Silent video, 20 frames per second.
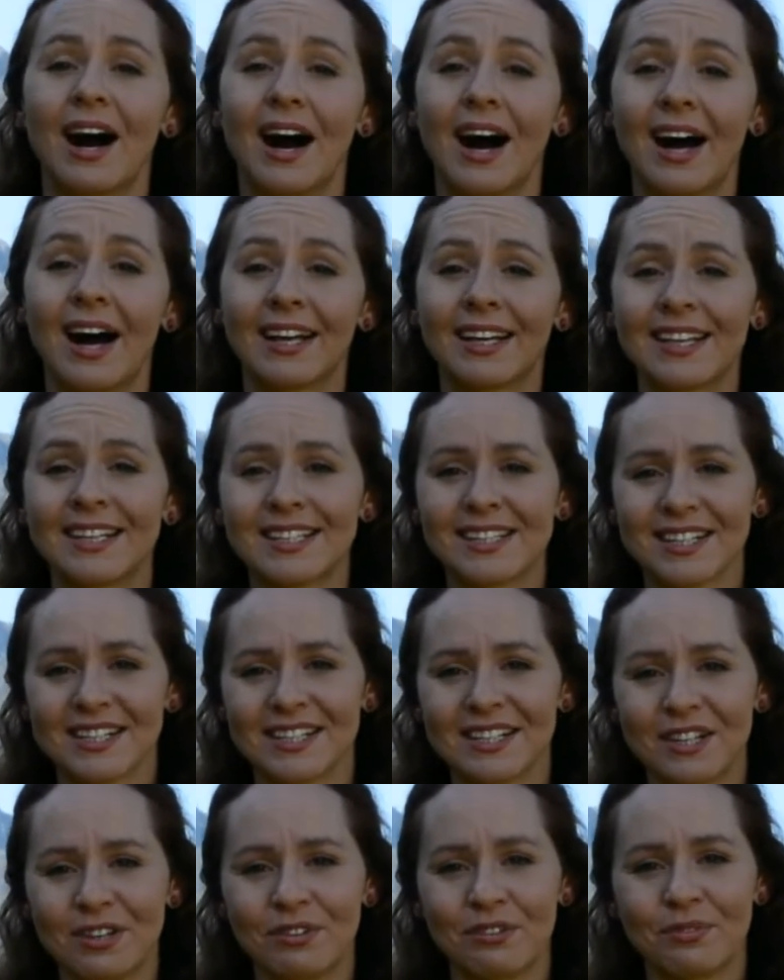I can tell
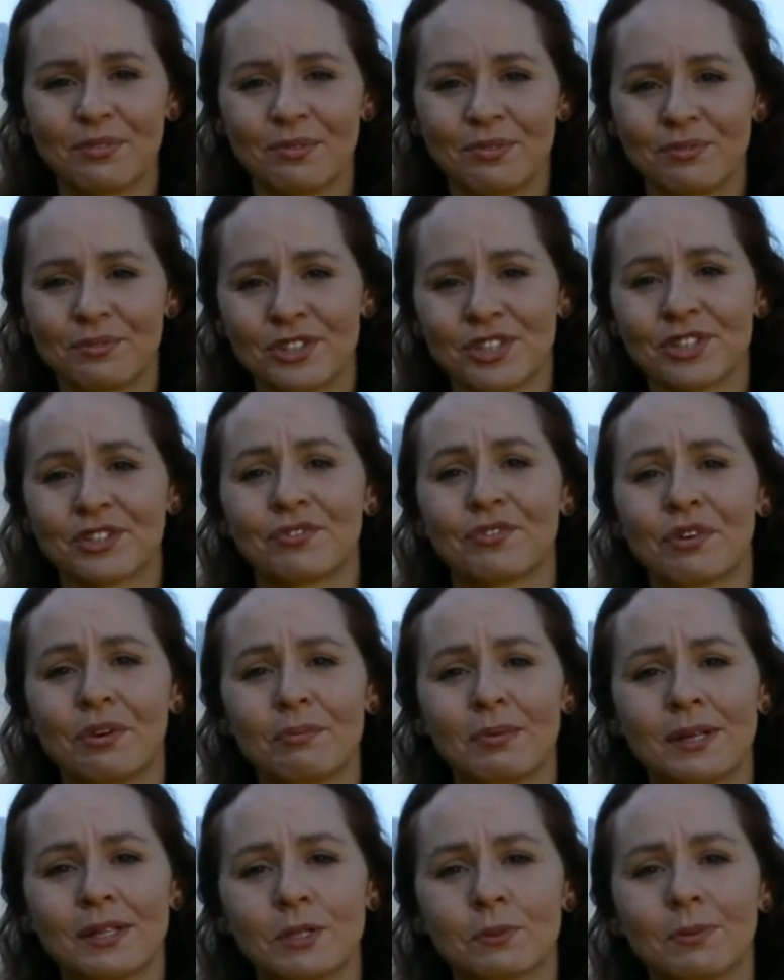you just from
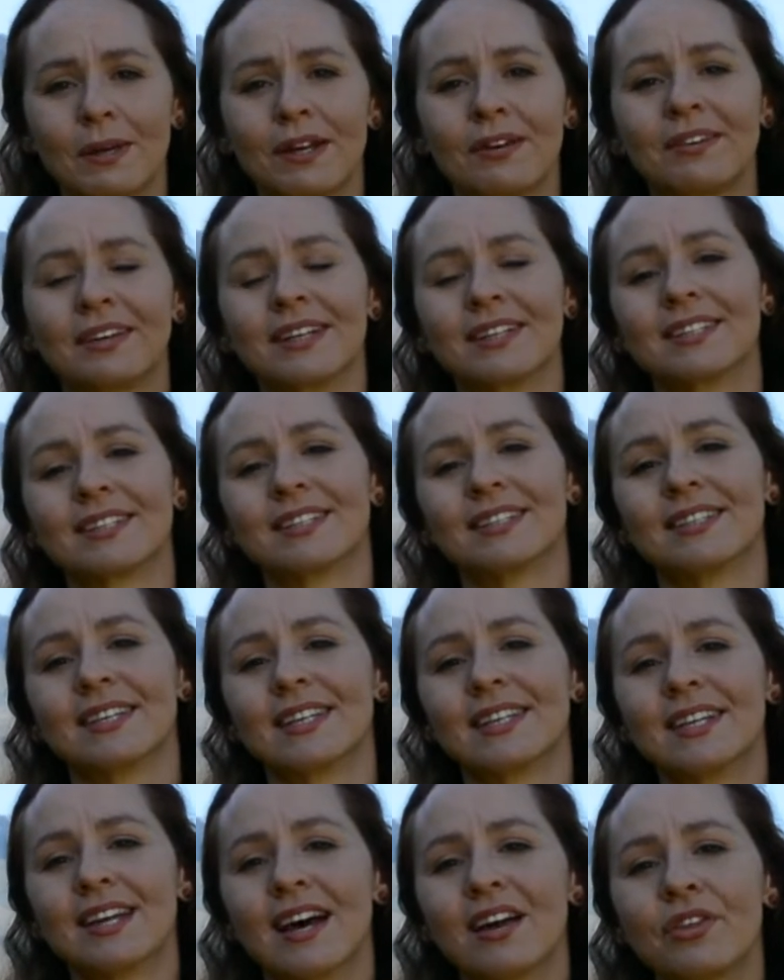experience is
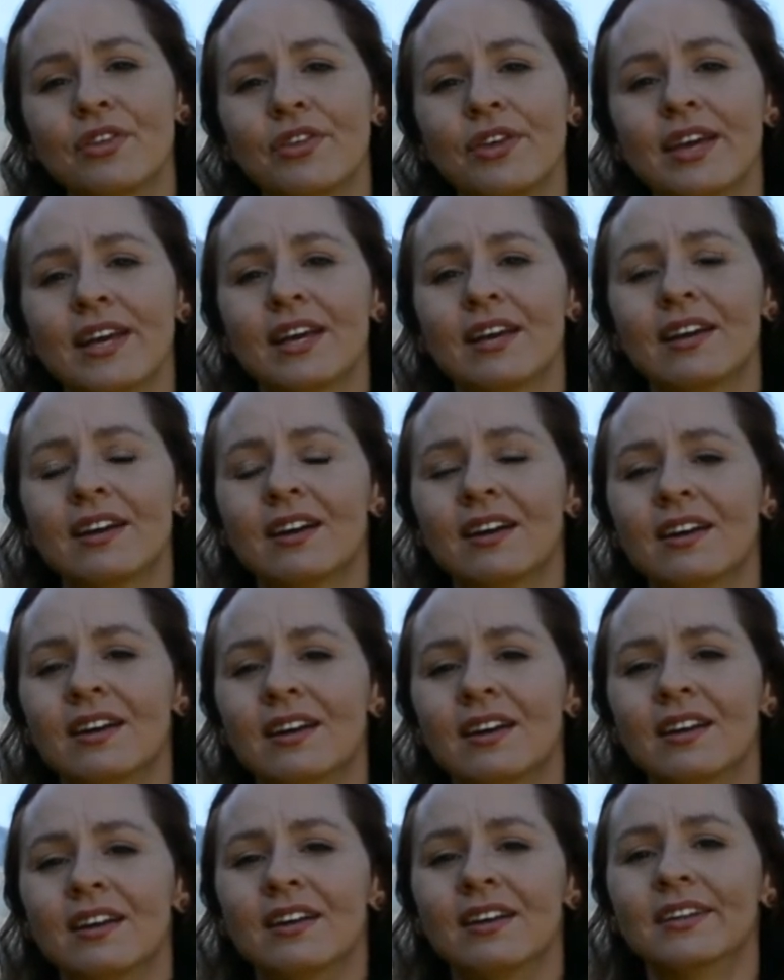that nothing
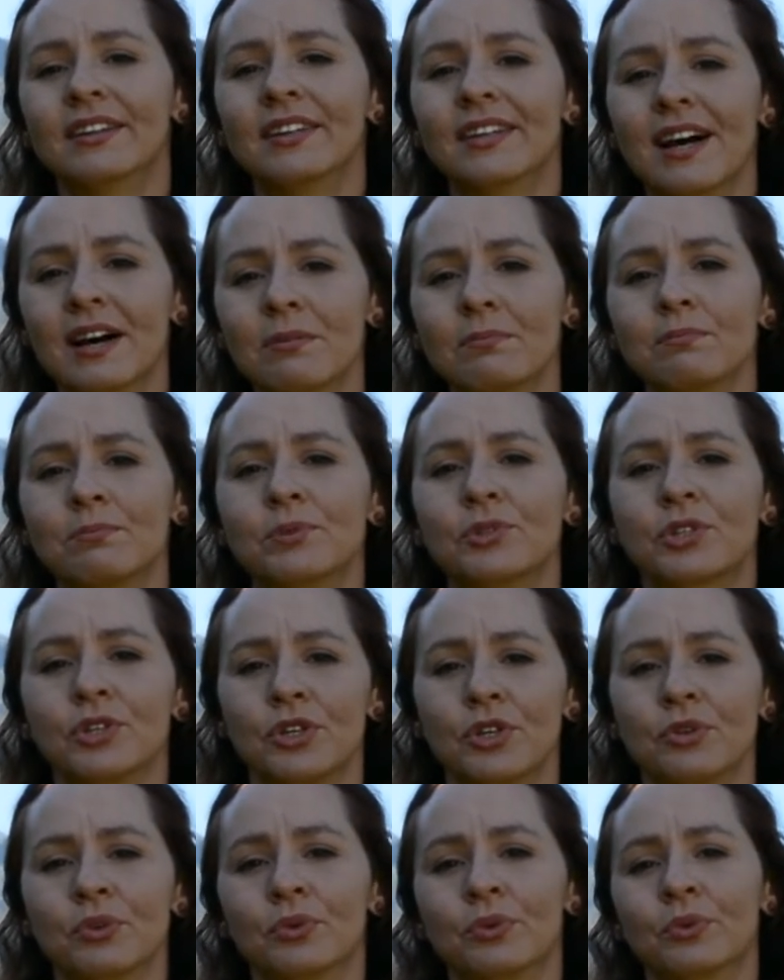numbs
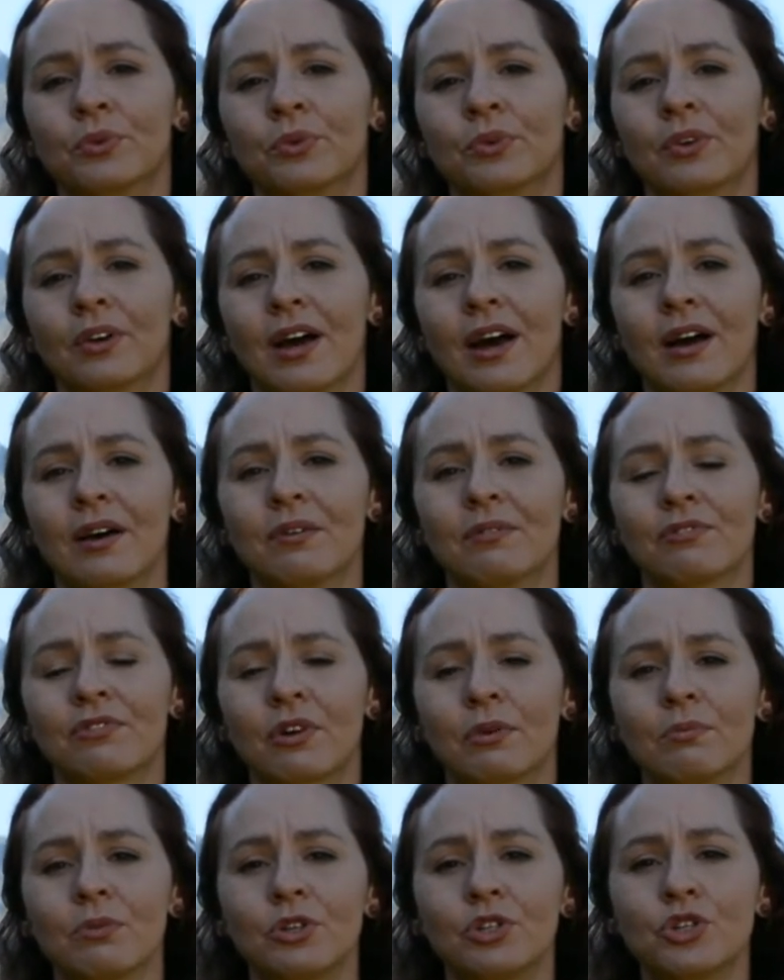you
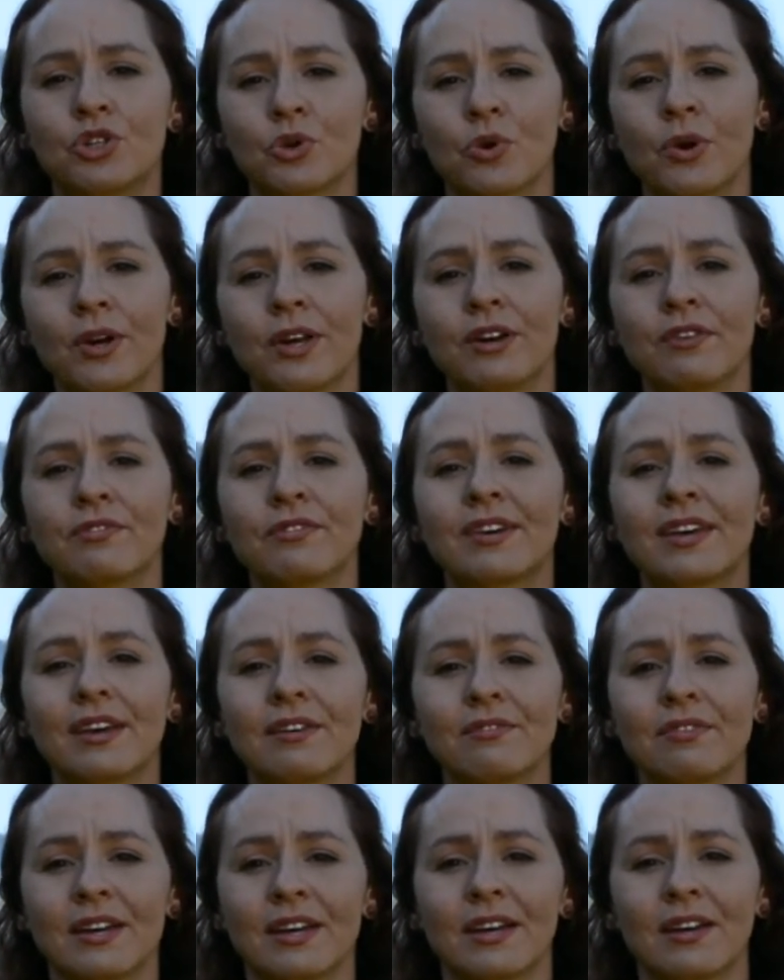from the joy of
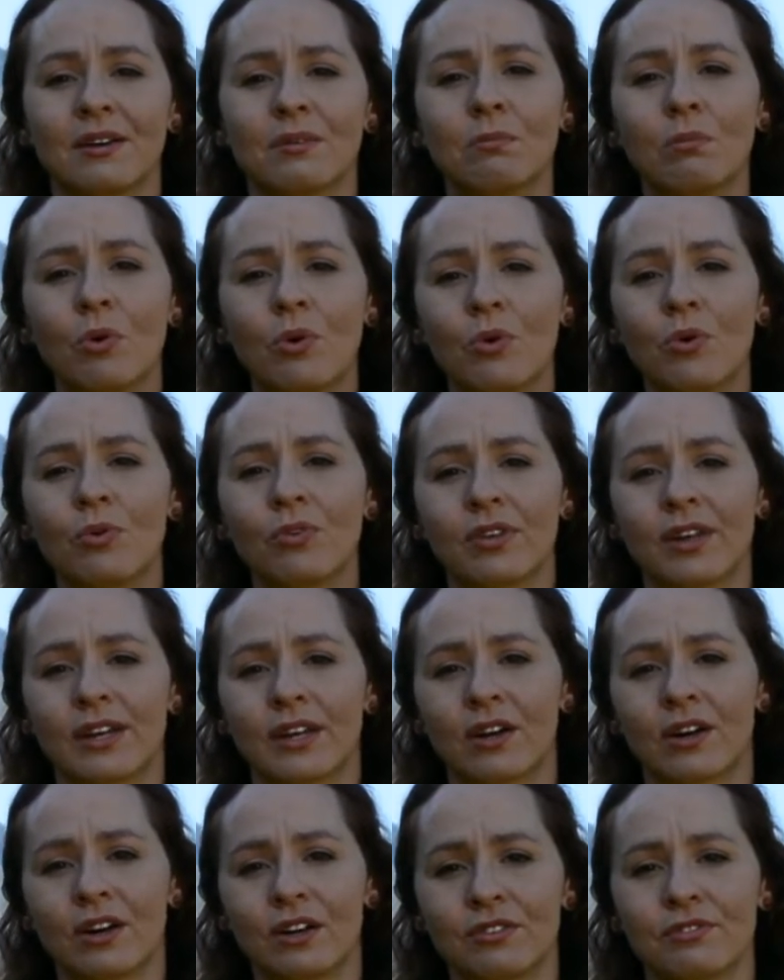giving more than
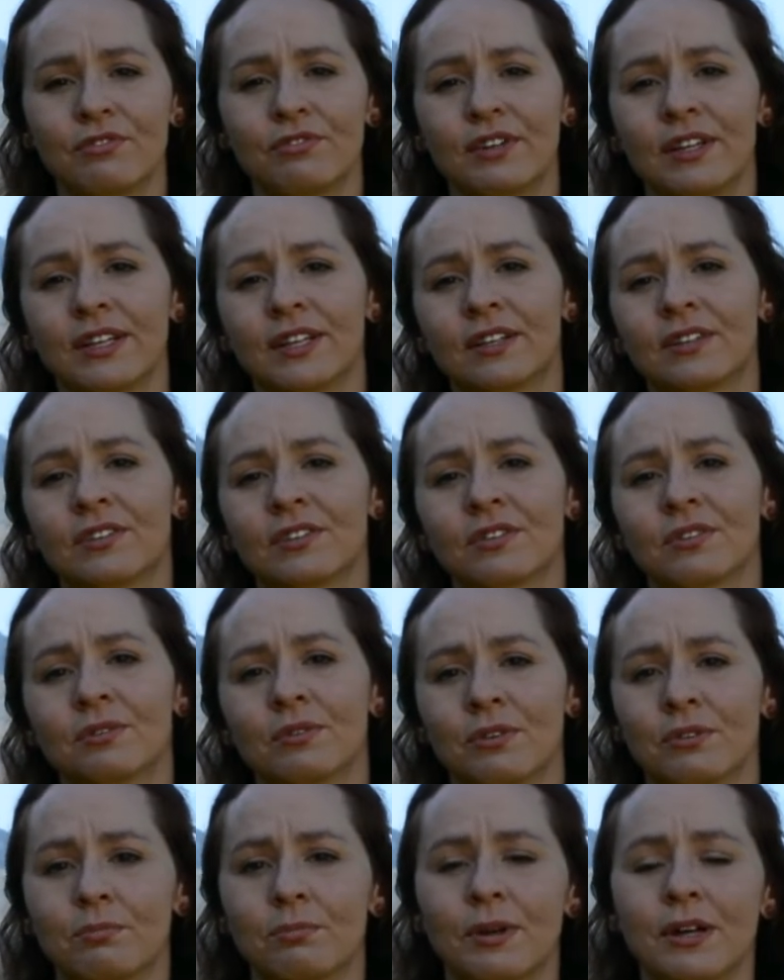conflict
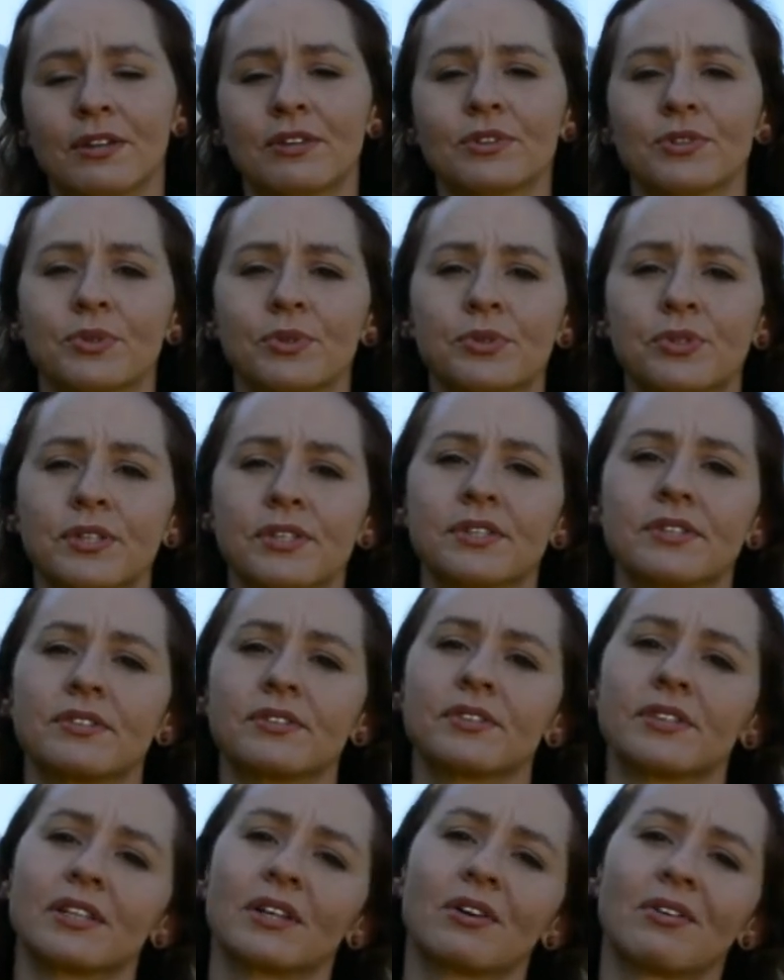with brothers or
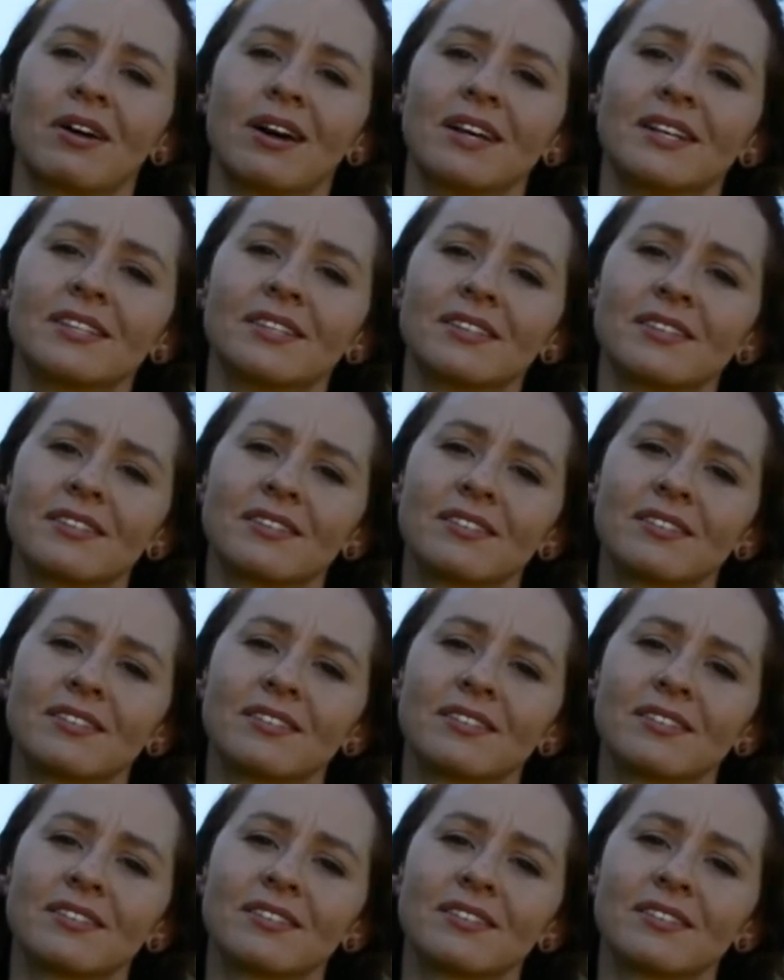sisters in Christ.